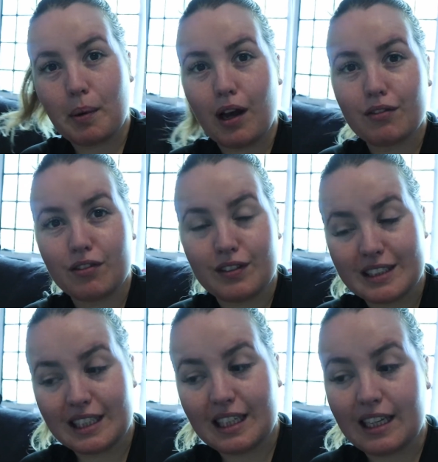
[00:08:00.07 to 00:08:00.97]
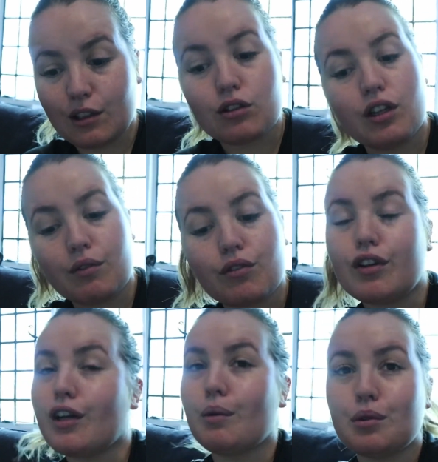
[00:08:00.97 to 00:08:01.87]
off, and physically could not run
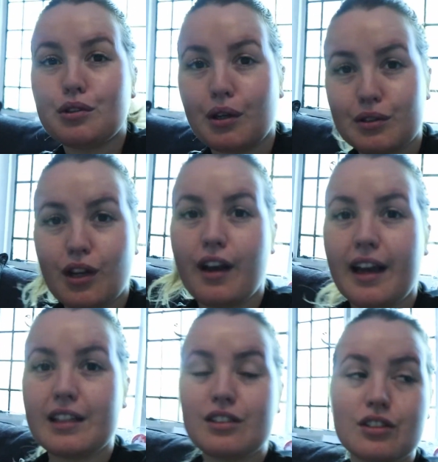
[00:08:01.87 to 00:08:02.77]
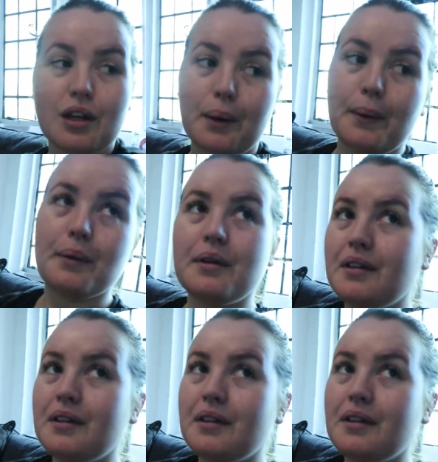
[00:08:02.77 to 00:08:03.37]
and I was so tired. So I